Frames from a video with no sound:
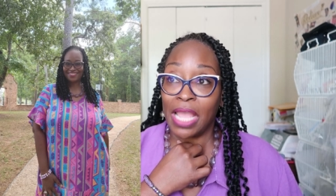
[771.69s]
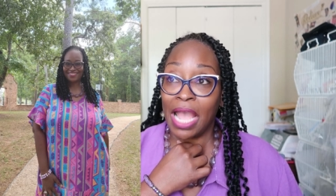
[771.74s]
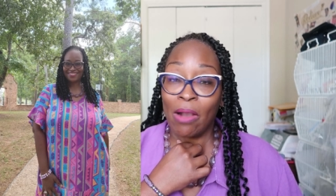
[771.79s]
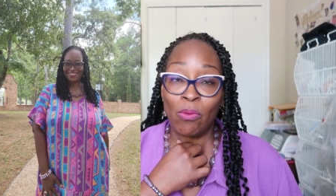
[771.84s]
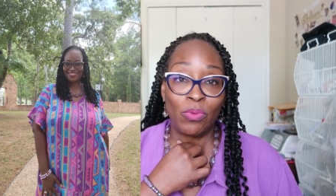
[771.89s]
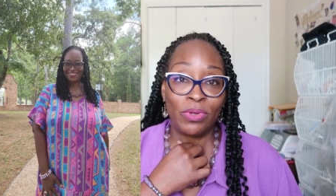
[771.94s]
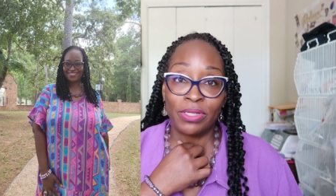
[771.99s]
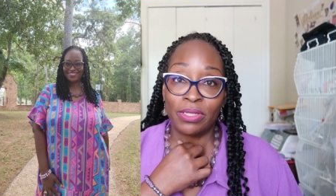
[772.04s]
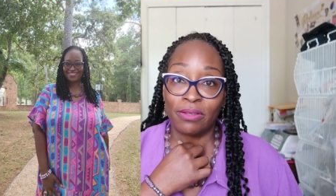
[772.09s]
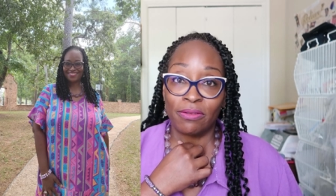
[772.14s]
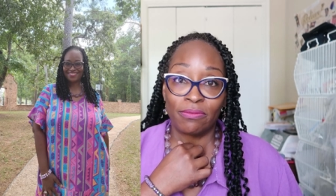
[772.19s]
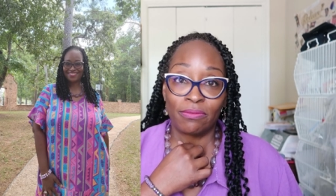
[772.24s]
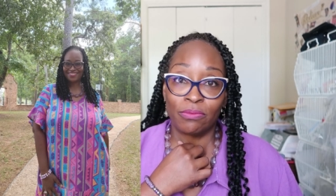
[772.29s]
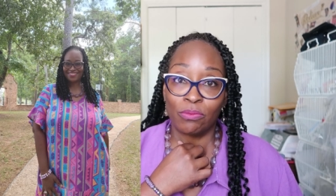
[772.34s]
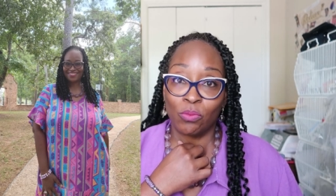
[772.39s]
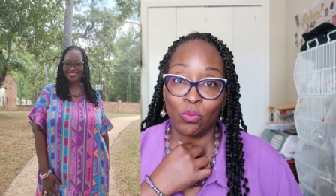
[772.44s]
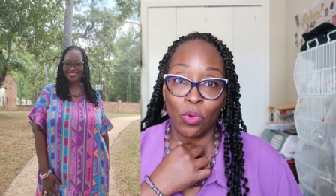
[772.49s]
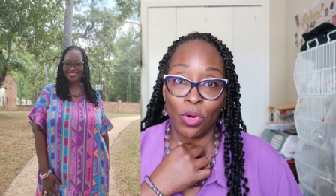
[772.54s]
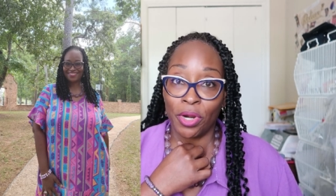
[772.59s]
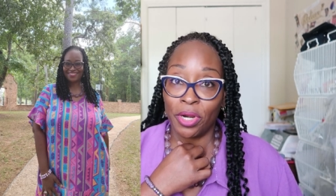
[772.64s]
I wouldn't
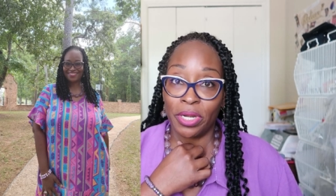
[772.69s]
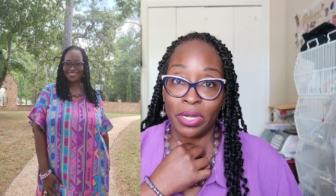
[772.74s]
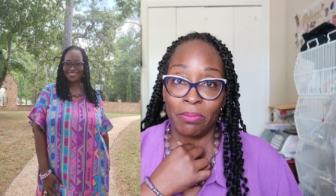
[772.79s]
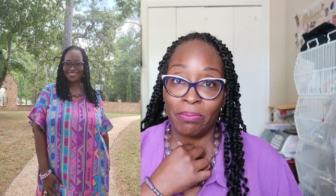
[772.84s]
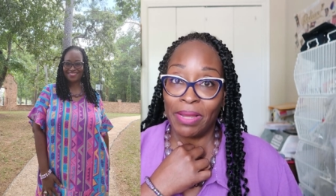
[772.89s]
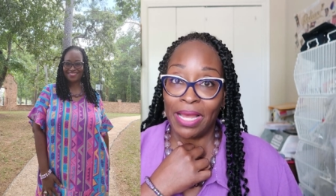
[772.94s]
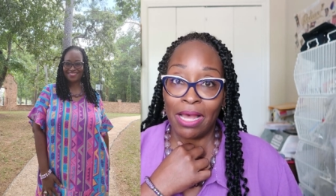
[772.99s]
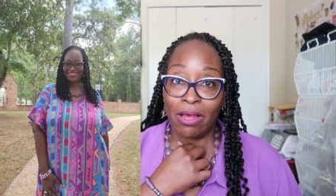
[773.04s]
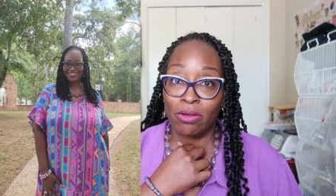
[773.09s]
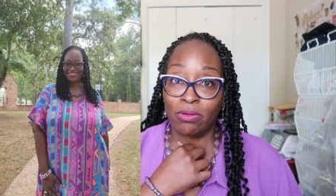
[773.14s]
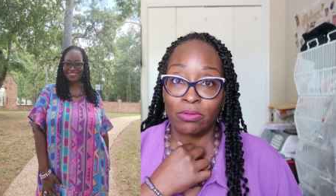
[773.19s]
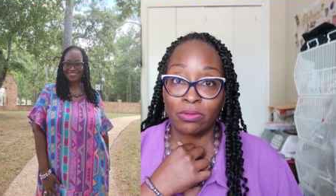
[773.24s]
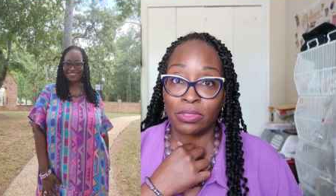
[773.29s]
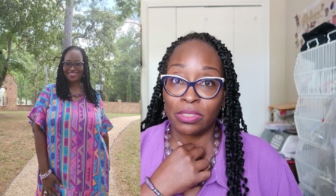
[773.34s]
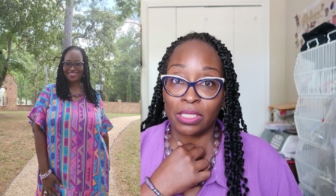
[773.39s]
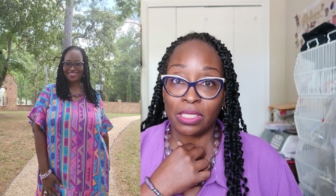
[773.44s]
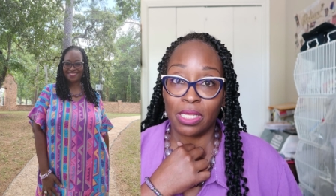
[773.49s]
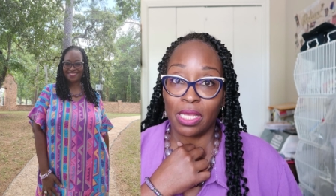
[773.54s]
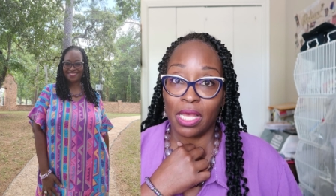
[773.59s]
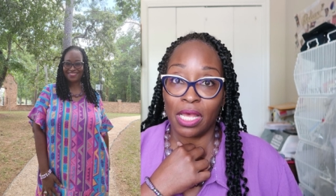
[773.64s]
have worried
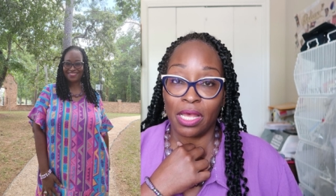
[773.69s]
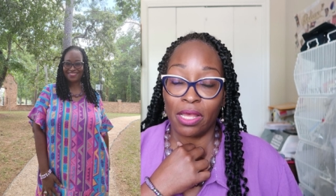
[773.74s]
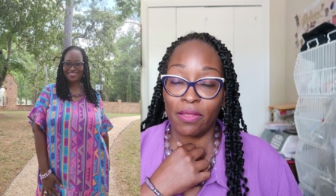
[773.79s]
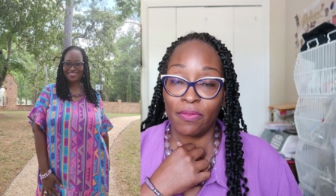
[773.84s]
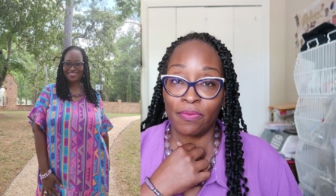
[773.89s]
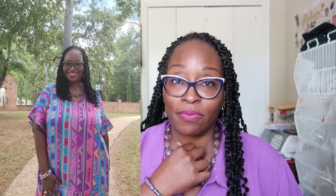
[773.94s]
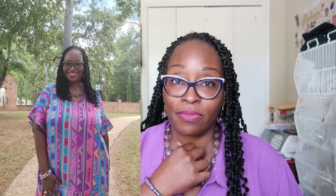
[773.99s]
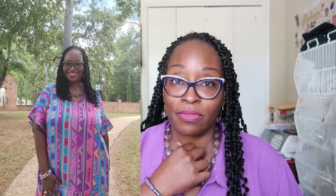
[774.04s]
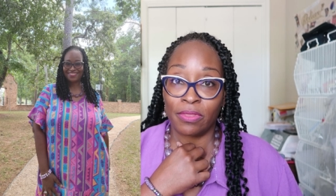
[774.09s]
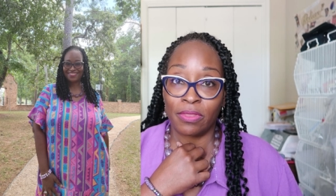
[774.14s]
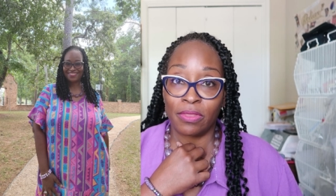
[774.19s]
about uh,